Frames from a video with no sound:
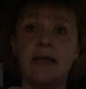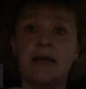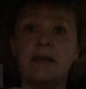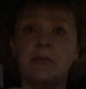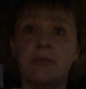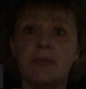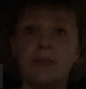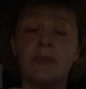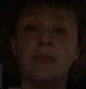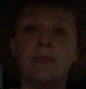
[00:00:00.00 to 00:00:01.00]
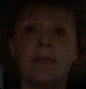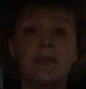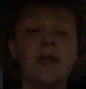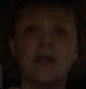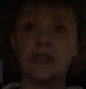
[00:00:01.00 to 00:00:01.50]
am
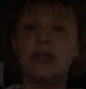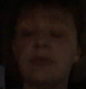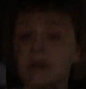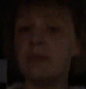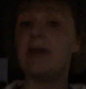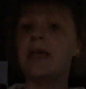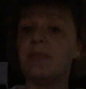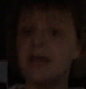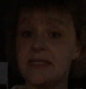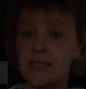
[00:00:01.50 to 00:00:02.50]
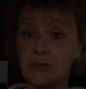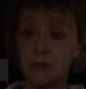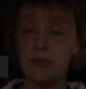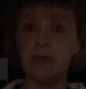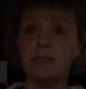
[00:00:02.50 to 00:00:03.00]
not sure that we're going to make it past day
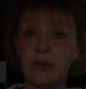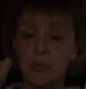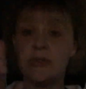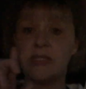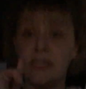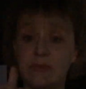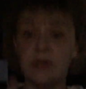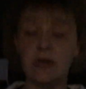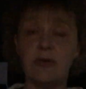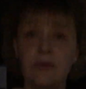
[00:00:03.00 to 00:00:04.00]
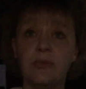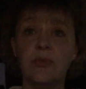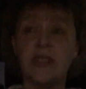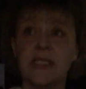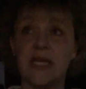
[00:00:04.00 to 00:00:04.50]
21, but we'll see tomorrow
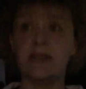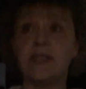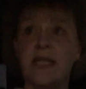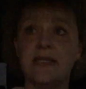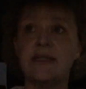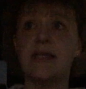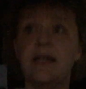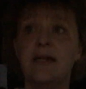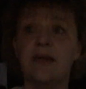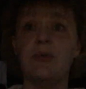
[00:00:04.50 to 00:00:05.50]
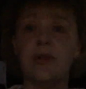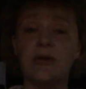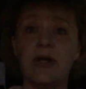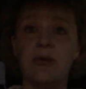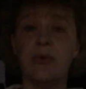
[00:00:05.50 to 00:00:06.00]
what the scale says, whether
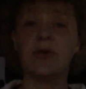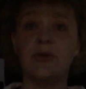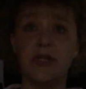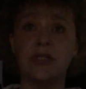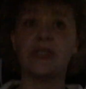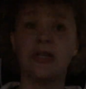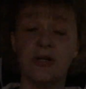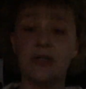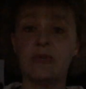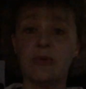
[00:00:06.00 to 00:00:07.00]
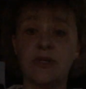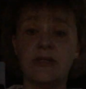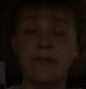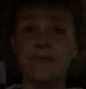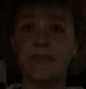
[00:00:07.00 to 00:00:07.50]
or not we're going to just call this one
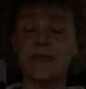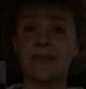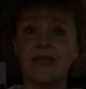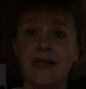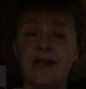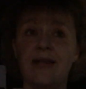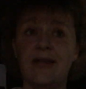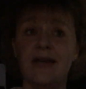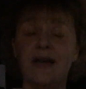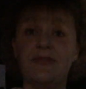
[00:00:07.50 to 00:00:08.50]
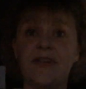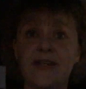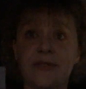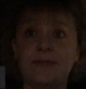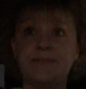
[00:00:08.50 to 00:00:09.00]
a, a
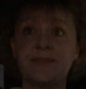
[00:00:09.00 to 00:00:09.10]
fail